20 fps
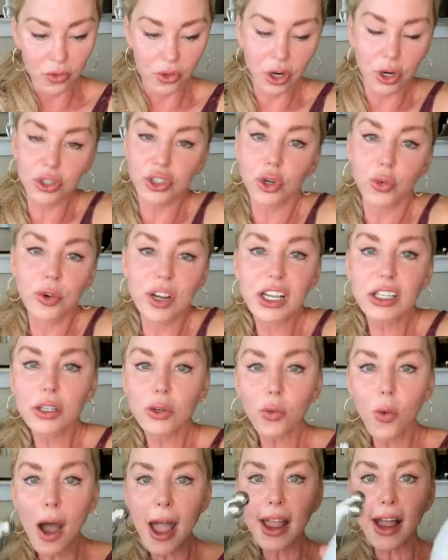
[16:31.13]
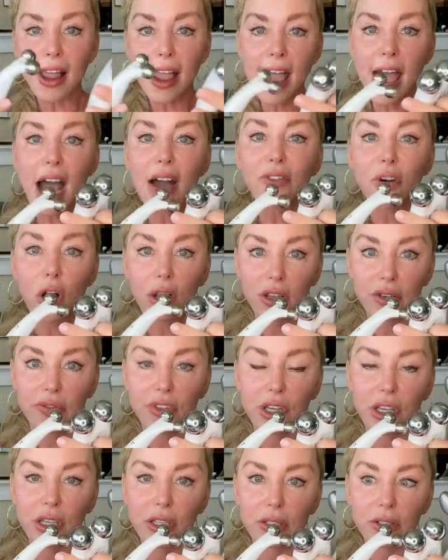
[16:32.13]
There's a reason why I have all
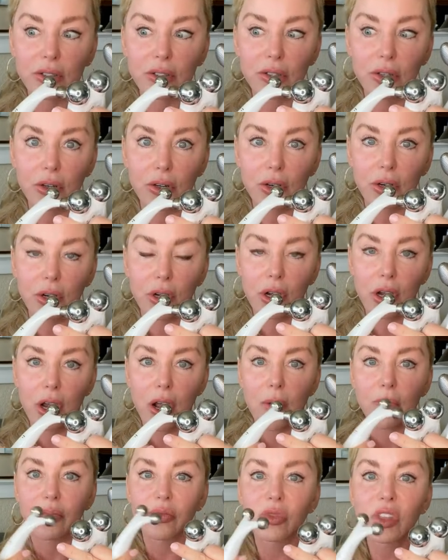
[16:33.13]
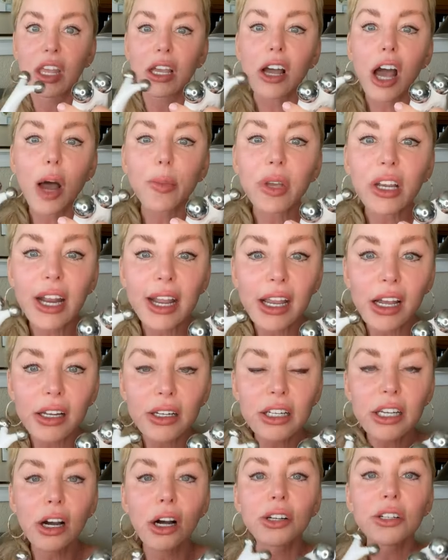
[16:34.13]
of these. They come in
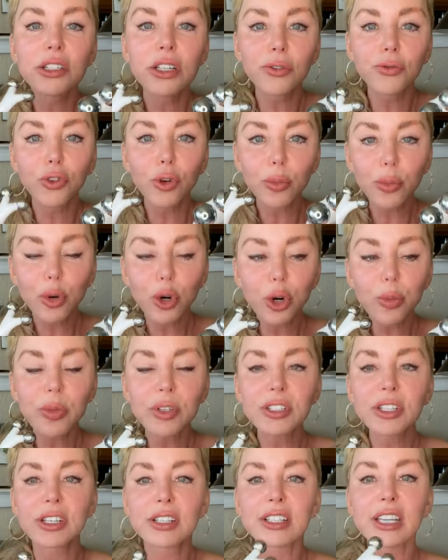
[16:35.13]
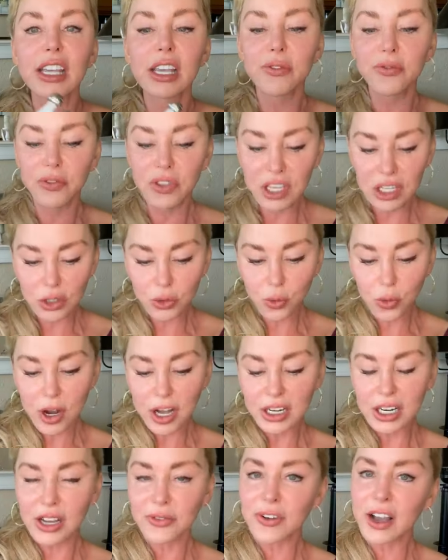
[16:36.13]
handy on different purposes. If this
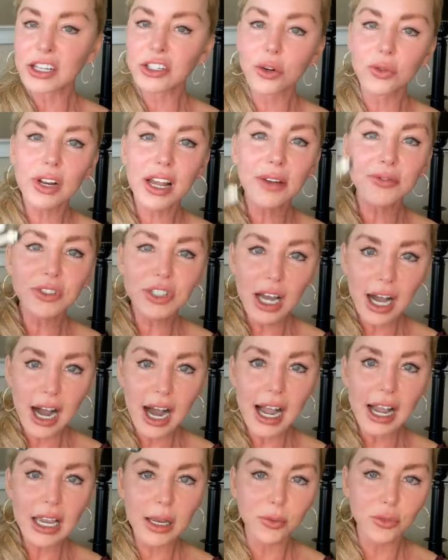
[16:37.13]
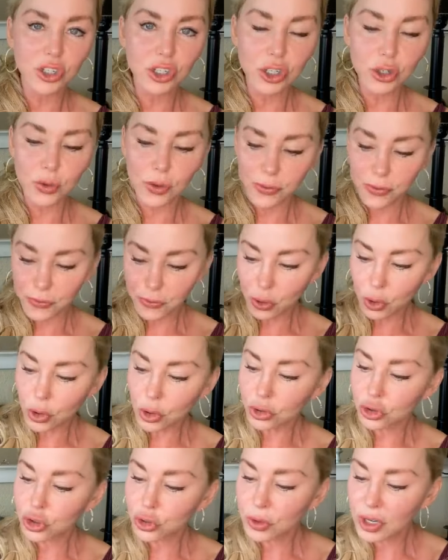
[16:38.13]
one, if I don't have time to do a
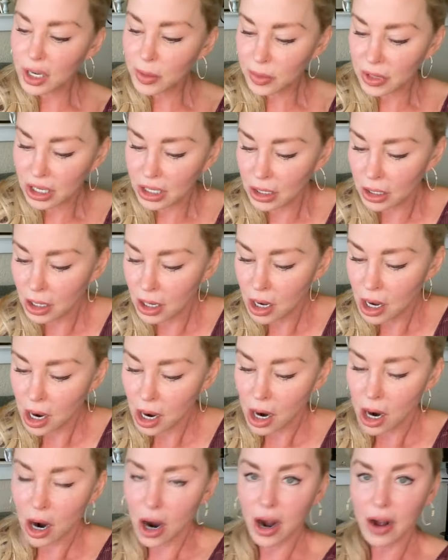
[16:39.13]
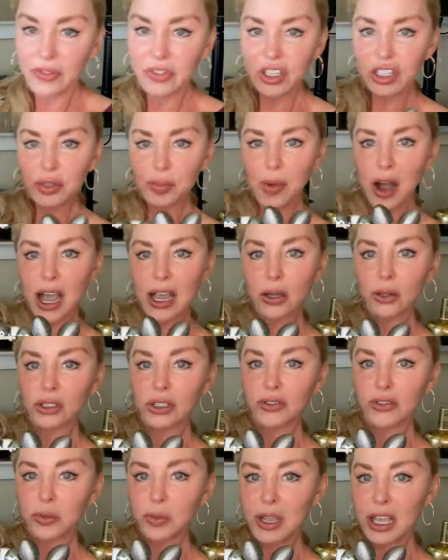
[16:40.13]
full treatment on this
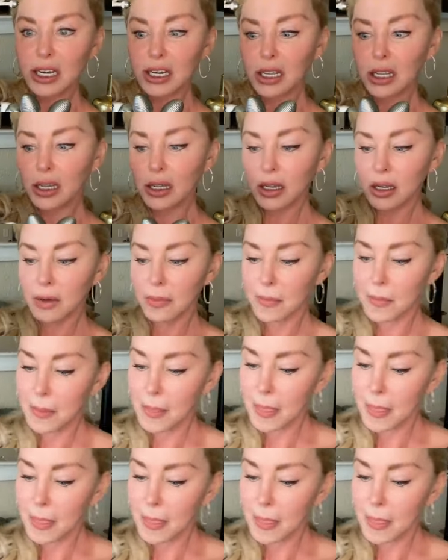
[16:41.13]
MyoLift Mini,